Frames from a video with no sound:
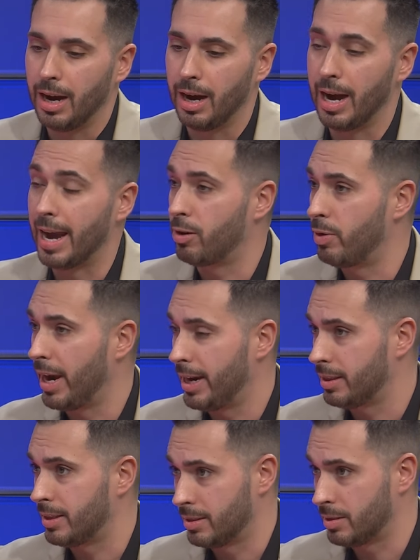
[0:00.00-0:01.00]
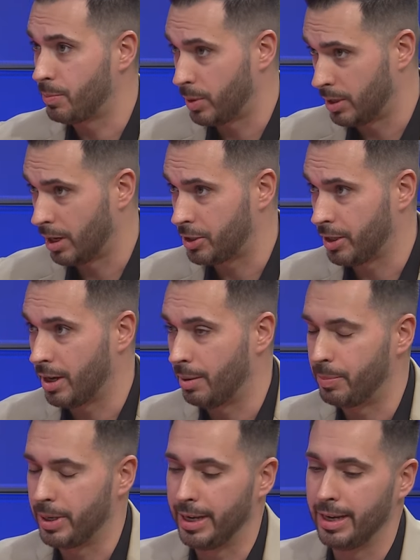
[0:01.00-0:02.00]
Uh, I created this production
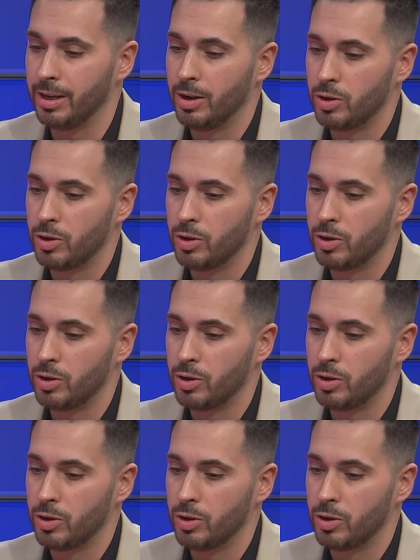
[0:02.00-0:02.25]
company